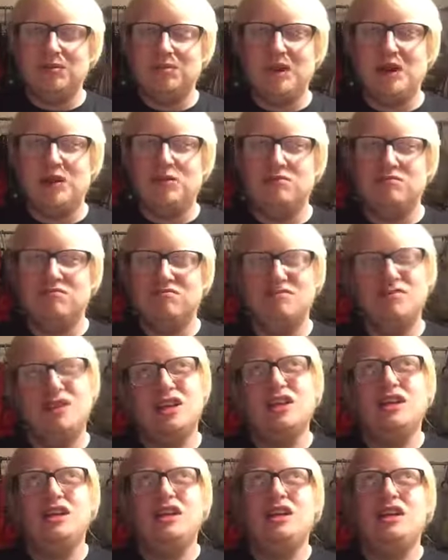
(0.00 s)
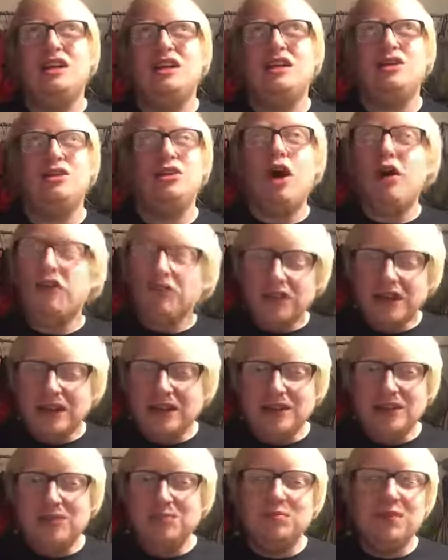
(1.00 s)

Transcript: about nothing